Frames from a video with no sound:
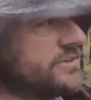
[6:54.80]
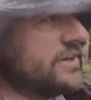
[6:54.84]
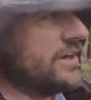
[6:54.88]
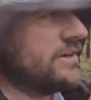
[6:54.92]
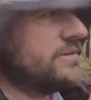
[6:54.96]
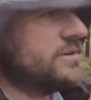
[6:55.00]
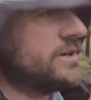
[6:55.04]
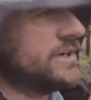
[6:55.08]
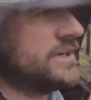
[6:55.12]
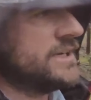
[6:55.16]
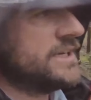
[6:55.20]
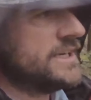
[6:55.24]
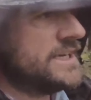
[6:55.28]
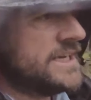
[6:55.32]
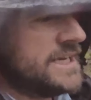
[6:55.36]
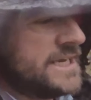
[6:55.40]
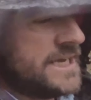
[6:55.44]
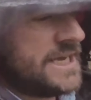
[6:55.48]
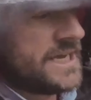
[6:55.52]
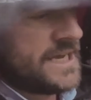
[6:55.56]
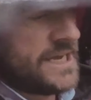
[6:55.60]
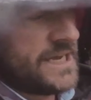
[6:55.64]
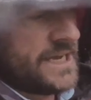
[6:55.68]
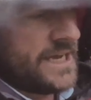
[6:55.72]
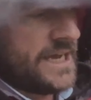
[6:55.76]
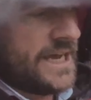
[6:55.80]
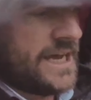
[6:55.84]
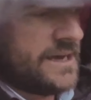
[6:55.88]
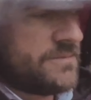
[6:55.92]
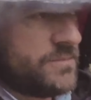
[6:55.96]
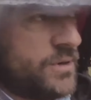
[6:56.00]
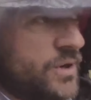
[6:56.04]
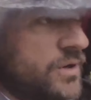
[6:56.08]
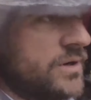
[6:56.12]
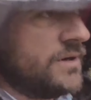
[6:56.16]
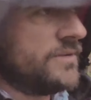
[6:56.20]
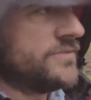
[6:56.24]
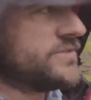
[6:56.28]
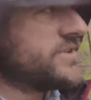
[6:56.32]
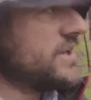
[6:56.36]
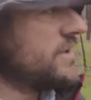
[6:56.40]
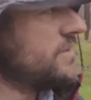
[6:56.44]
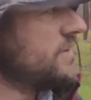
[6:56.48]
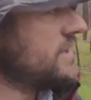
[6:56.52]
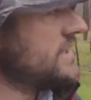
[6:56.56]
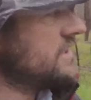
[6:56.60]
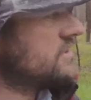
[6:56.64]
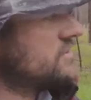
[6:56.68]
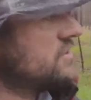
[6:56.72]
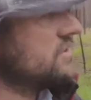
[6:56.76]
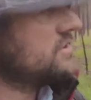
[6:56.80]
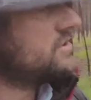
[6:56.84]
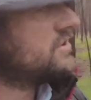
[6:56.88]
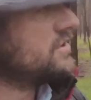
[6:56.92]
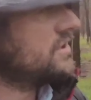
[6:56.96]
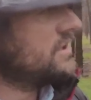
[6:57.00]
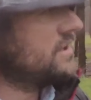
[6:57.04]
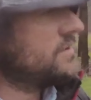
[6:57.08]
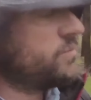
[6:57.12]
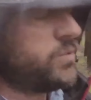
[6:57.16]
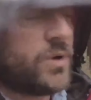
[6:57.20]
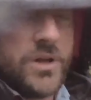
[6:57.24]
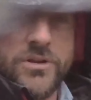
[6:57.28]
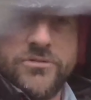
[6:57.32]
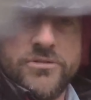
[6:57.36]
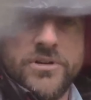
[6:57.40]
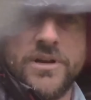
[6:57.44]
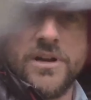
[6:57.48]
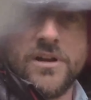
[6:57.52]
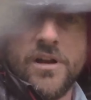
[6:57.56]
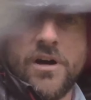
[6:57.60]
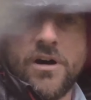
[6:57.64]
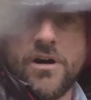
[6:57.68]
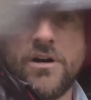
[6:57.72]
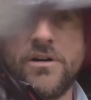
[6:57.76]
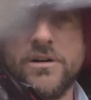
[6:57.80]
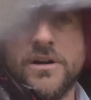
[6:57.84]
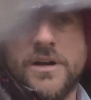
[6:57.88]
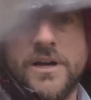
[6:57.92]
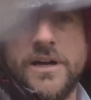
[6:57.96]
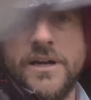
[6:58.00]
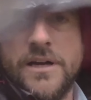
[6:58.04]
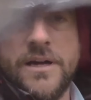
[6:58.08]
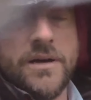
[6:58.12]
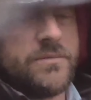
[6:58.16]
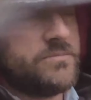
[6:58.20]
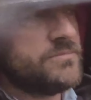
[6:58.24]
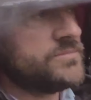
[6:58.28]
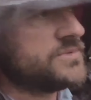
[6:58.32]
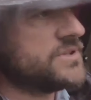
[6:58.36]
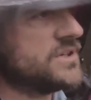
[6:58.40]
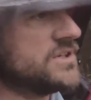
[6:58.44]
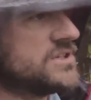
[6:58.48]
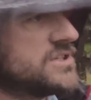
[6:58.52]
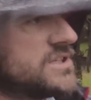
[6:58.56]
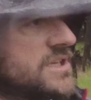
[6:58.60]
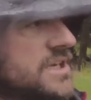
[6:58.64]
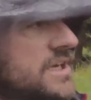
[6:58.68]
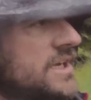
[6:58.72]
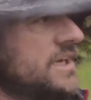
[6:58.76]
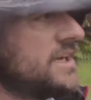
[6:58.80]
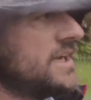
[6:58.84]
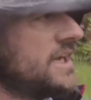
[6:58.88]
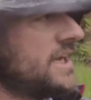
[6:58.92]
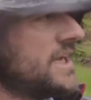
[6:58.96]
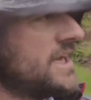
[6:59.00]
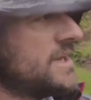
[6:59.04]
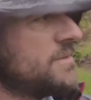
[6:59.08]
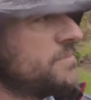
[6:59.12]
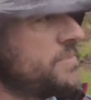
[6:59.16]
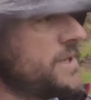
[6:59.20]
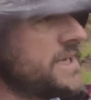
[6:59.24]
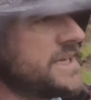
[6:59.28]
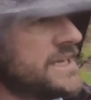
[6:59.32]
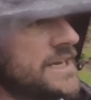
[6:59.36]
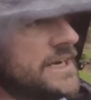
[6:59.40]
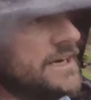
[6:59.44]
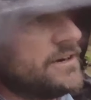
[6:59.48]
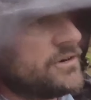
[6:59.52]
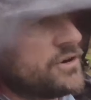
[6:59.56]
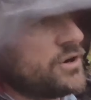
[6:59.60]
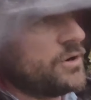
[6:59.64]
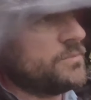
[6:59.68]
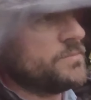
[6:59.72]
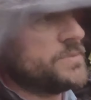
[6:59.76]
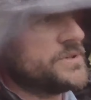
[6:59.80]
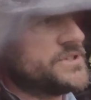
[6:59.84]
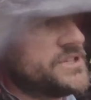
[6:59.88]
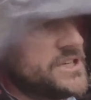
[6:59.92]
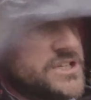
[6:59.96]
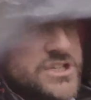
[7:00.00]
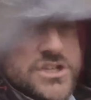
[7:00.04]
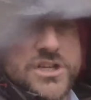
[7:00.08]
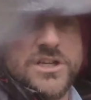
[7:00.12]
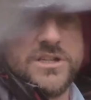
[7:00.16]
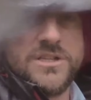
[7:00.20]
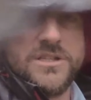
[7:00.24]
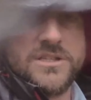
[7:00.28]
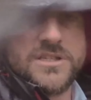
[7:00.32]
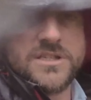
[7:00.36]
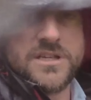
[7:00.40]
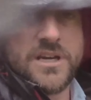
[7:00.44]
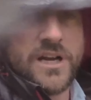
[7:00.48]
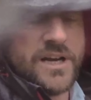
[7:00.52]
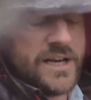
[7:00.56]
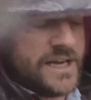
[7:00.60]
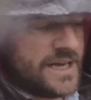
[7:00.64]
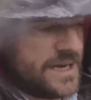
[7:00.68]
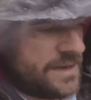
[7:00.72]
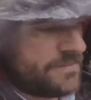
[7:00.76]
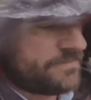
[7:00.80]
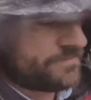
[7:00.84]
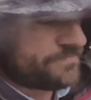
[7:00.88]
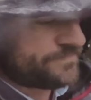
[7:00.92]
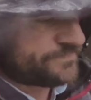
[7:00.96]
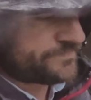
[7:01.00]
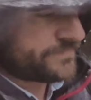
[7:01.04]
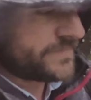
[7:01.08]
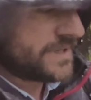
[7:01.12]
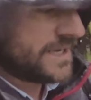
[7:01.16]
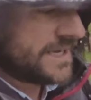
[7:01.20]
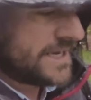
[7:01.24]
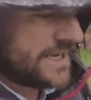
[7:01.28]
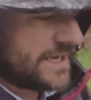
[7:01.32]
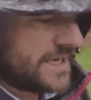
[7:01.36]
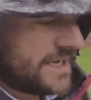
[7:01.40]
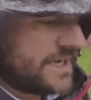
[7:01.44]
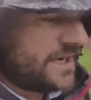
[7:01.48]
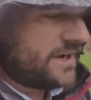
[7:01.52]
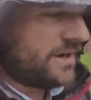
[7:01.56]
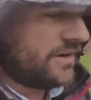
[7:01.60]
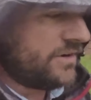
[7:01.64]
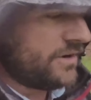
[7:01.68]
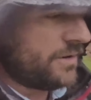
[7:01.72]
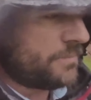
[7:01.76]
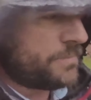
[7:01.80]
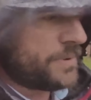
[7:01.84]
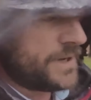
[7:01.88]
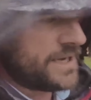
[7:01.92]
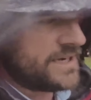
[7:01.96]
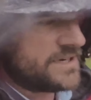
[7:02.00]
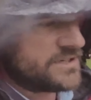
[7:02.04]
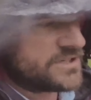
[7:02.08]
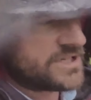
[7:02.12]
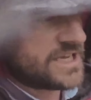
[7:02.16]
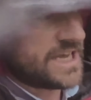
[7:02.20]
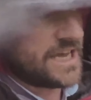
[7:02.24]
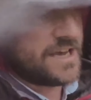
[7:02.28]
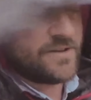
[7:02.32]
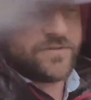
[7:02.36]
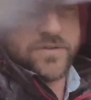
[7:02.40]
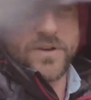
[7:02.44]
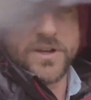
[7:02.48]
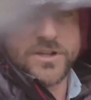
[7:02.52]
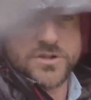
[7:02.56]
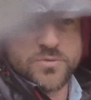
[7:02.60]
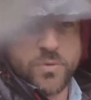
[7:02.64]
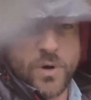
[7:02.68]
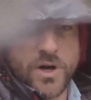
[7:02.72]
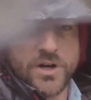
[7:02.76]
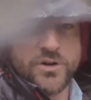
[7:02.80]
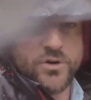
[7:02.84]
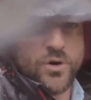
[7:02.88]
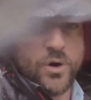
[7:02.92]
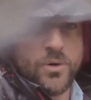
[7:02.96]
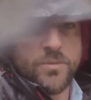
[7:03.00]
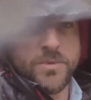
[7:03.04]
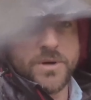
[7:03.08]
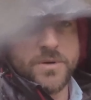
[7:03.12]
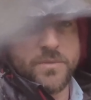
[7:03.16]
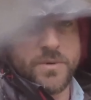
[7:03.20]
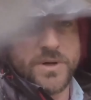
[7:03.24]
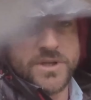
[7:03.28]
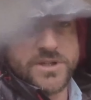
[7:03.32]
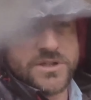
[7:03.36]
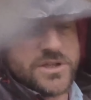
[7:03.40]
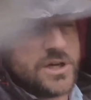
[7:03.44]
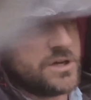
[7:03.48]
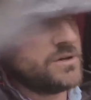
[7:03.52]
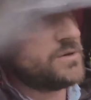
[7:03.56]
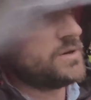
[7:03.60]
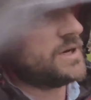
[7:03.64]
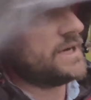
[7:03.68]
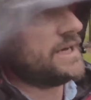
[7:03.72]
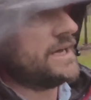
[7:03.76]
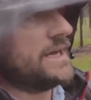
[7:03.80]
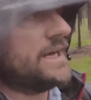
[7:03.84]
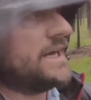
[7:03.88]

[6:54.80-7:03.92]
So all I'm doing is just sort of wandering along. I'm just picking out compositions. I'm not being as careful as what I normally would do,